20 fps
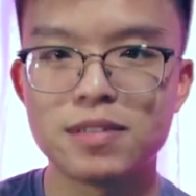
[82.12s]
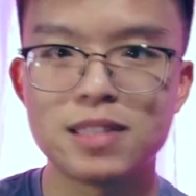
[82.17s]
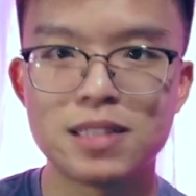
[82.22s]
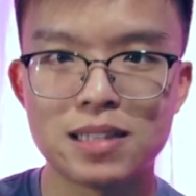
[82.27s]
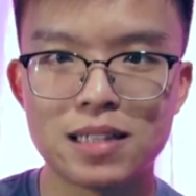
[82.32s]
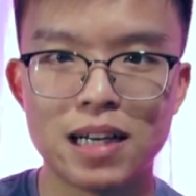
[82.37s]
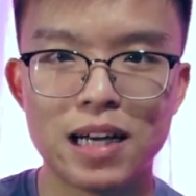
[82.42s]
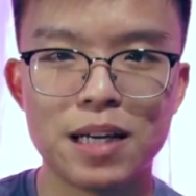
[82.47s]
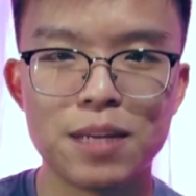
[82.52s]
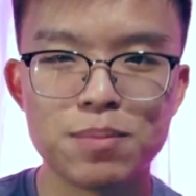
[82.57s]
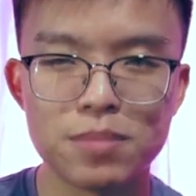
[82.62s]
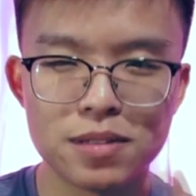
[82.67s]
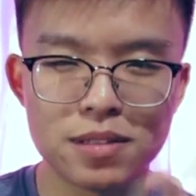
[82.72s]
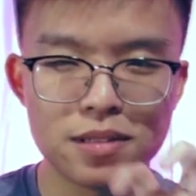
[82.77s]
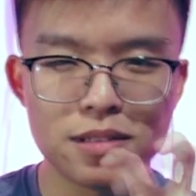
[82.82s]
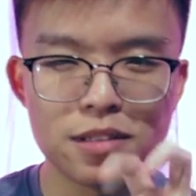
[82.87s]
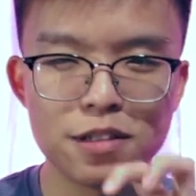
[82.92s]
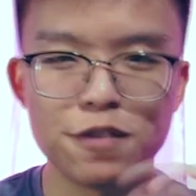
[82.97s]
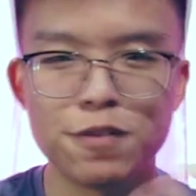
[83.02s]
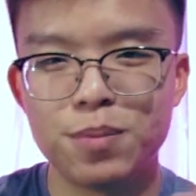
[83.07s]

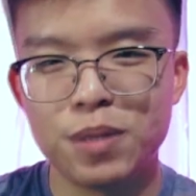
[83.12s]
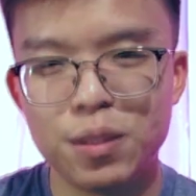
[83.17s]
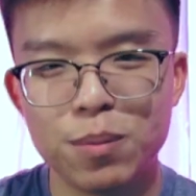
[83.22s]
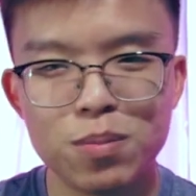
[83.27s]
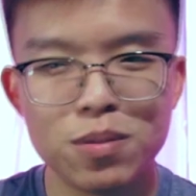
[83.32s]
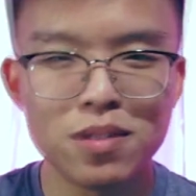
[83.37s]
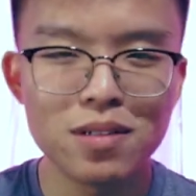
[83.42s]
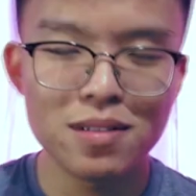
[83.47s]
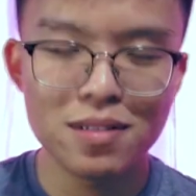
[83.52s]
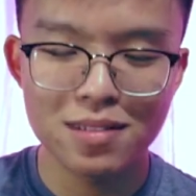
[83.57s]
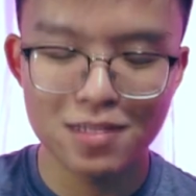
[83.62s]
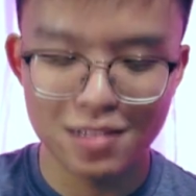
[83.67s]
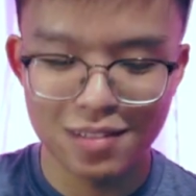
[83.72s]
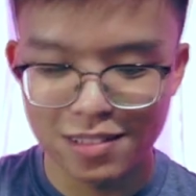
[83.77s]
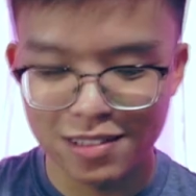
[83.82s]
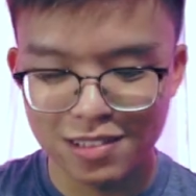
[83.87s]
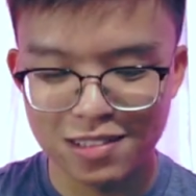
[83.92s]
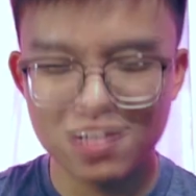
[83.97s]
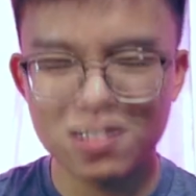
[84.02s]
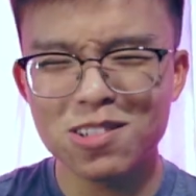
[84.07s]
types of people.
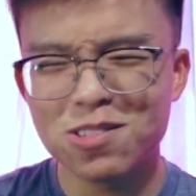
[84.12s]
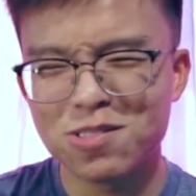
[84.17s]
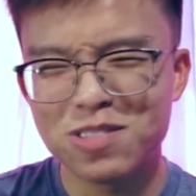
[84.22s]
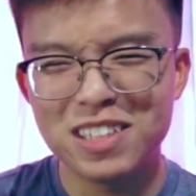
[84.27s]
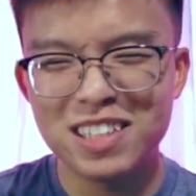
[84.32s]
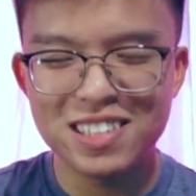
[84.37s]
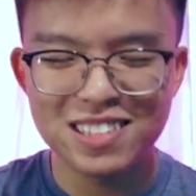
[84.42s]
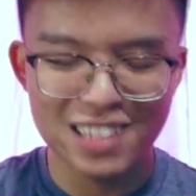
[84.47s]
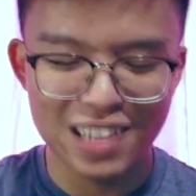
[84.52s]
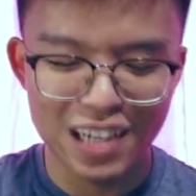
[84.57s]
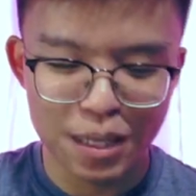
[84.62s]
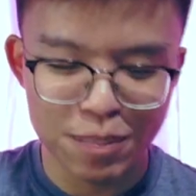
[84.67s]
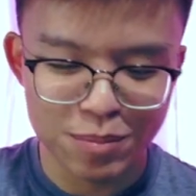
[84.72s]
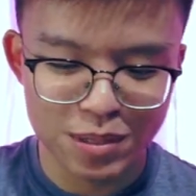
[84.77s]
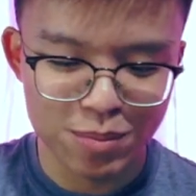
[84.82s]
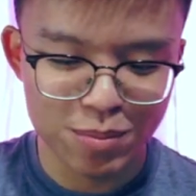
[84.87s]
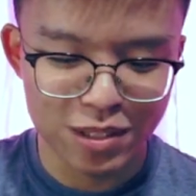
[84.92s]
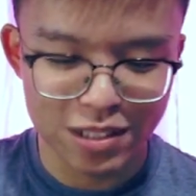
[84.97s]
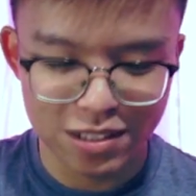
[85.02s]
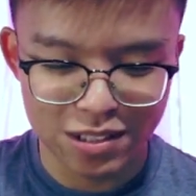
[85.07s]
Not really
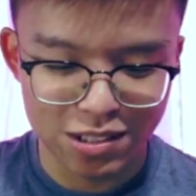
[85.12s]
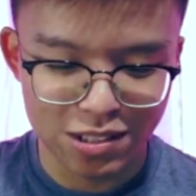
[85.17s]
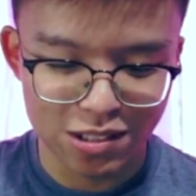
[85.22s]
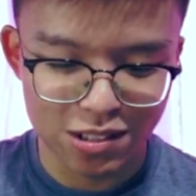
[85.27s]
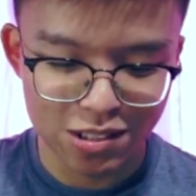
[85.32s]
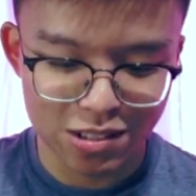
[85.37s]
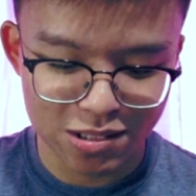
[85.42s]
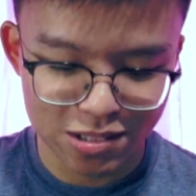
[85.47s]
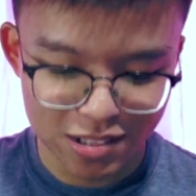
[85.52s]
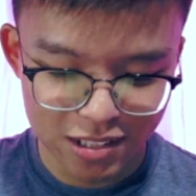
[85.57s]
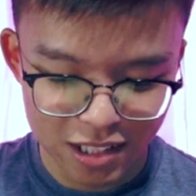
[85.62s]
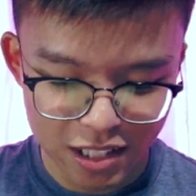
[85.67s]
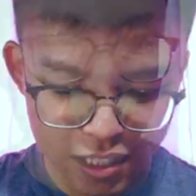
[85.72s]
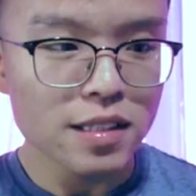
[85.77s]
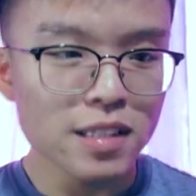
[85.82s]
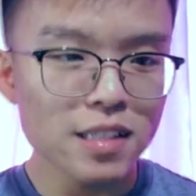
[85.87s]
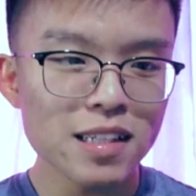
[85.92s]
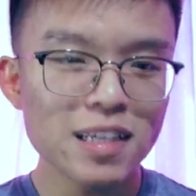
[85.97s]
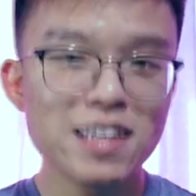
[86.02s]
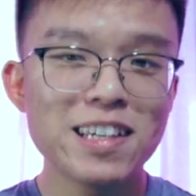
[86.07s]
types, but you know.
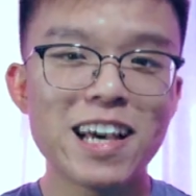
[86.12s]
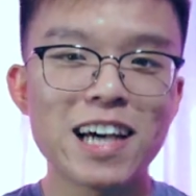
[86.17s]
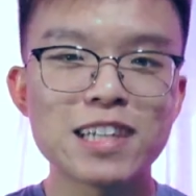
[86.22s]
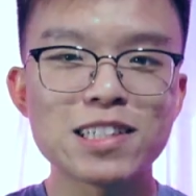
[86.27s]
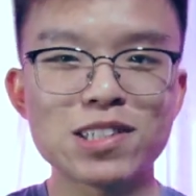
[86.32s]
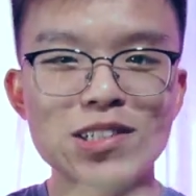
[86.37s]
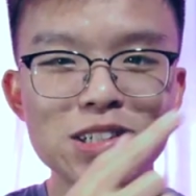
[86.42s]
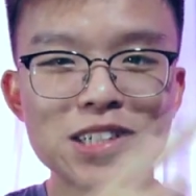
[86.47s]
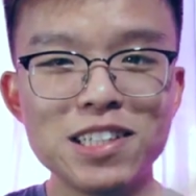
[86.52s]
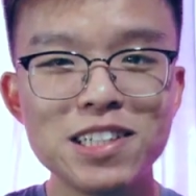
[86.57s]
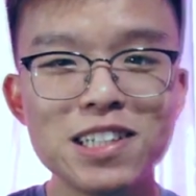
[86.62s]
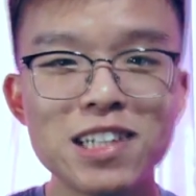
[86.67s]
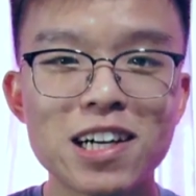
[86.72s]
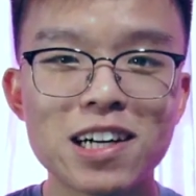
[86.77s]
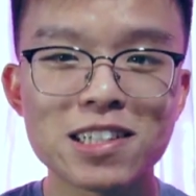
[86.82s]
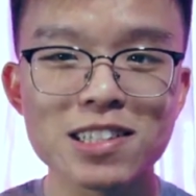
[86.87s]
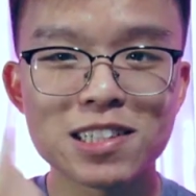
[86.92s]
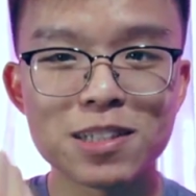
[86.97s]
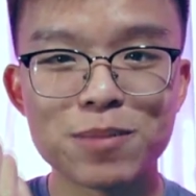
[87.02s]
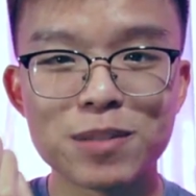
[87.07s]
Yeah, so here
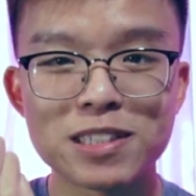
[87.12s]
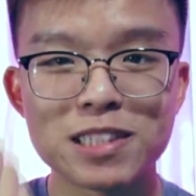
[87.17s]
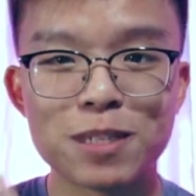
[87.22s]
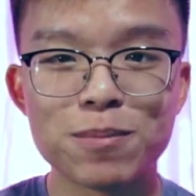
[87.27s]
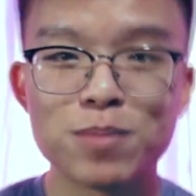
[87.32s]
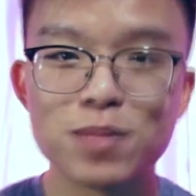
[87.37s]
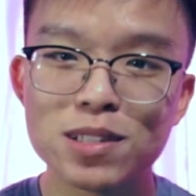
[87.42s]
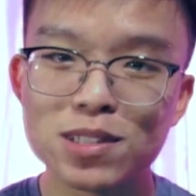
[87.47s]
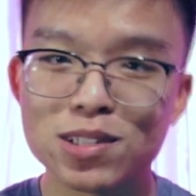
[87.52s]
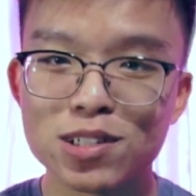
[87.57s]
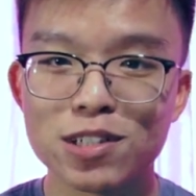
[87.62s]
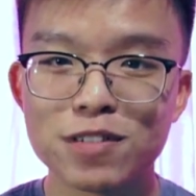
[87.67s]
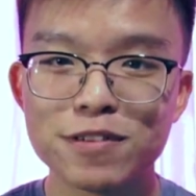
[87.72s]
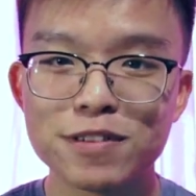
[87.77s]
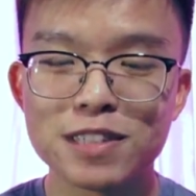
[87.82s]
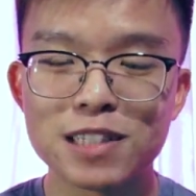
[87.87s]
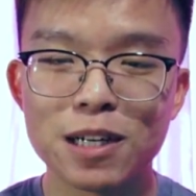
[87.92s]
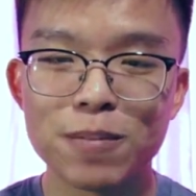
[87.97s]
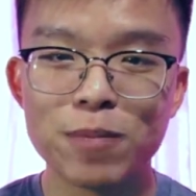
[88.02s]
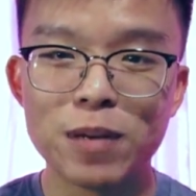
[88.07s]
are some examples of
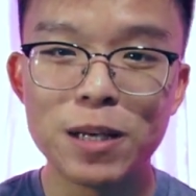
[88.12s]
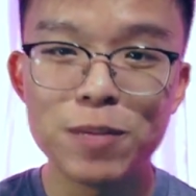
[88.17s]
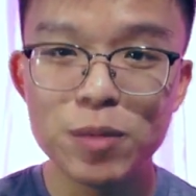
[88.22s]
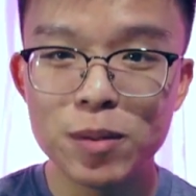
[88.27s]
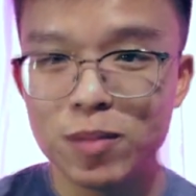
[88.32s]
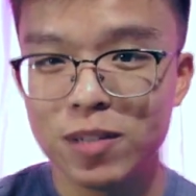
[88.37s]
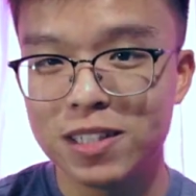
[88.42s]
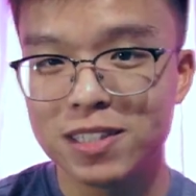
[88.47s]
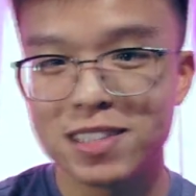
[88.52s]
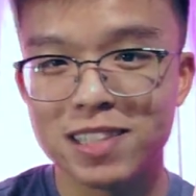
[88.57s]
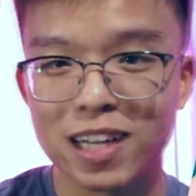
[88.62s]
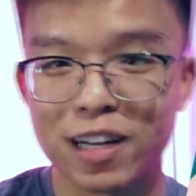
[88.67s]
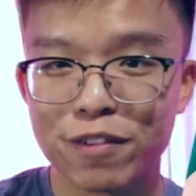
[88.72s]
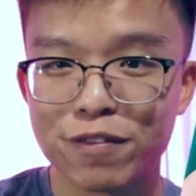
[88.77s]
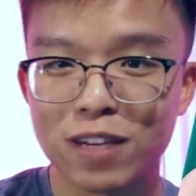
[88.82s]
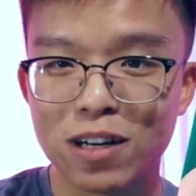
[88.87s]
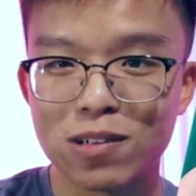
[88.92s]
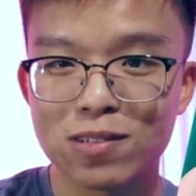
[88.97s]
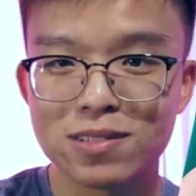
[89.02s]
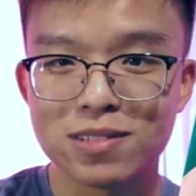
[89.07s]
some ABBs that I
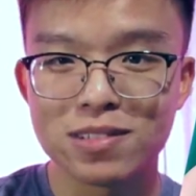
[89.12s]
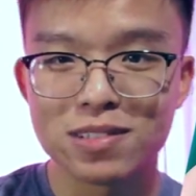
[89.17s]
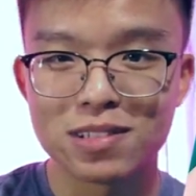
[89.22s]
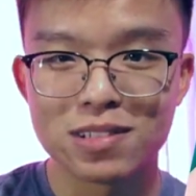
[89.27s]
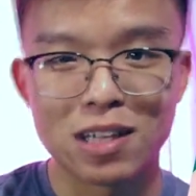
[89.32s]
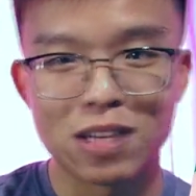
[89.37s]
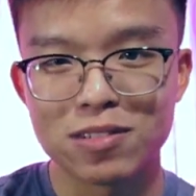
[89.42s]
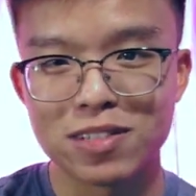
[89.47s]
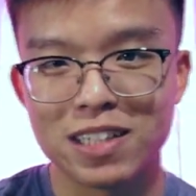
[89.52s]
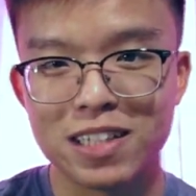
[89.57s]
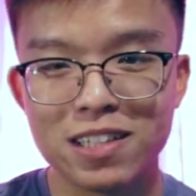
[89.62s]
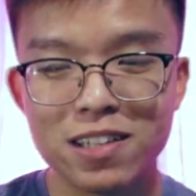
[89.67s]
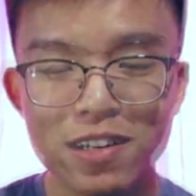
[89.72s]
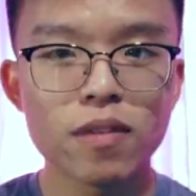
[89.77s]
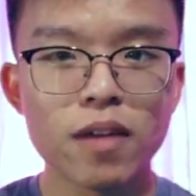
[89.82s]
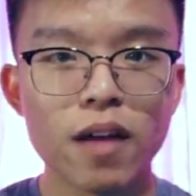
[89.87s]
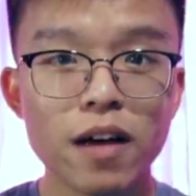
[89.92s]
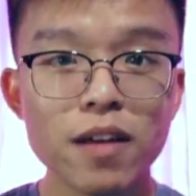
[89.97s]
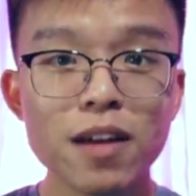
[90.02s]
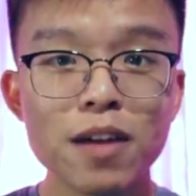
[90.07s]
found around the
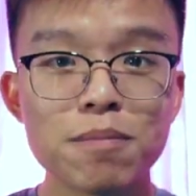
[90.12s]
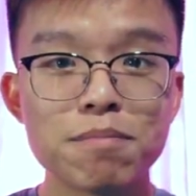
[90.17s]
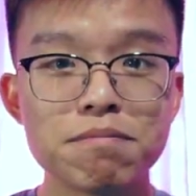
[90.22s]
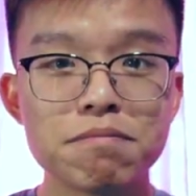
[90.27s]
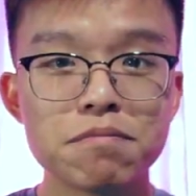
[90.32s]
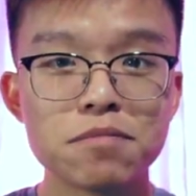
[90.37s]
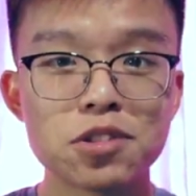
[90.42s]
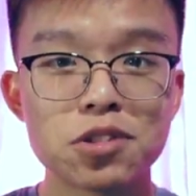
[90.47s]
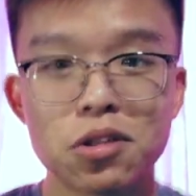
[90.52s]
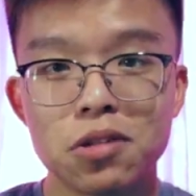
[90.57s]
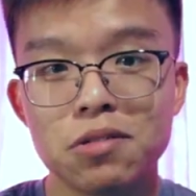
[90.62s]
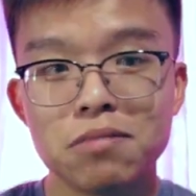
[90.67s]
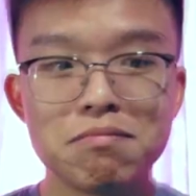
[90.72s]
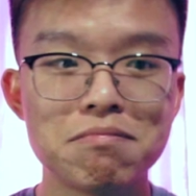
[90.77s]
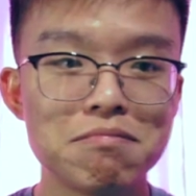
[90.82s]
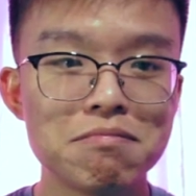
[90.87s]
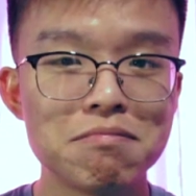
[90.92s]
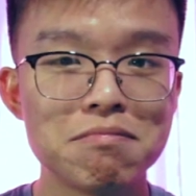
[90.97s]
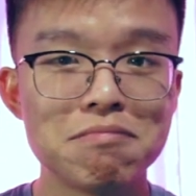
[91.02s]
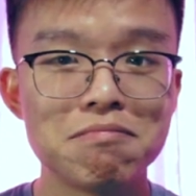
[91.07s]
internet. Yeah, so
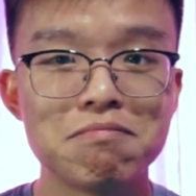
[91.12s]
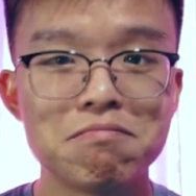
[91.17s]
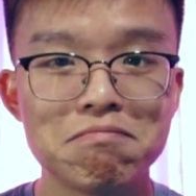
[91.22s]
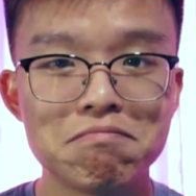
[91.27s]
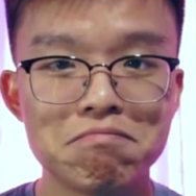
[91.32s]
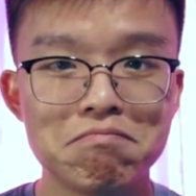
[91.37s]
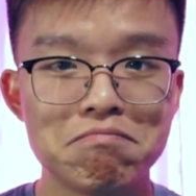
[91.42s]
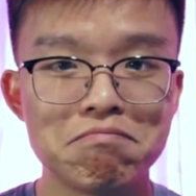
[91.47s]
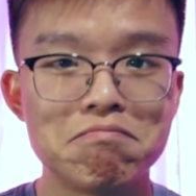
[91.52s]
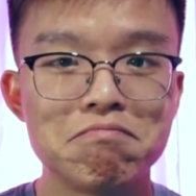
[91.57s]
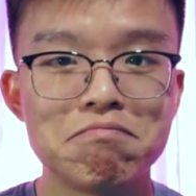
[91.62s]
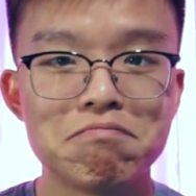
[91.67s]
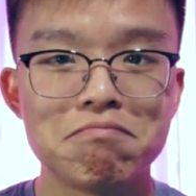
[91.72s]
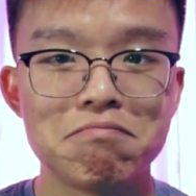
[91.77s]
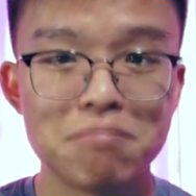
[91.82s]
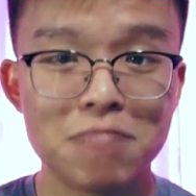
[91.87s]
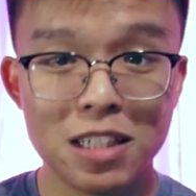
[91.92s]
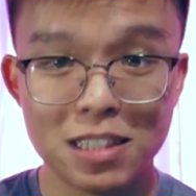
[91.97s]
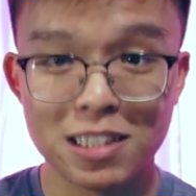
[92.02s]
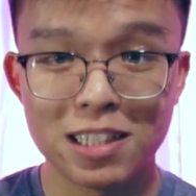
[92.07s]

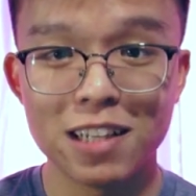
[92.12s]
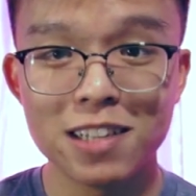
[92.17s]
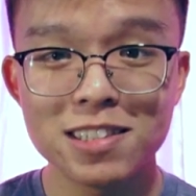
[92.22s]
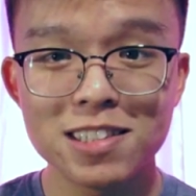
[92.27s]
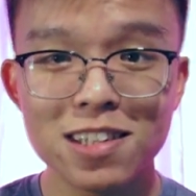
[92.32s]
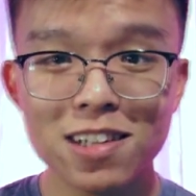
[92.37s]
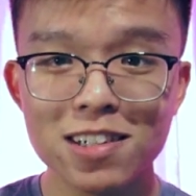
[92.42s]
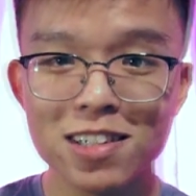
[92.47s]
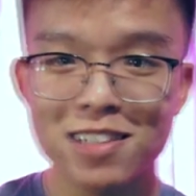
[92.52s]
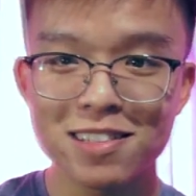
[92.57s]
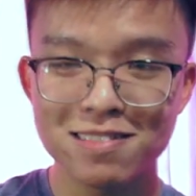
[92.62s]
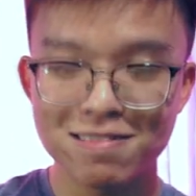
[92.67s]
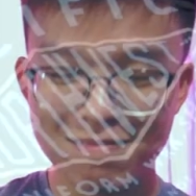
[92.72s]
let's get it started.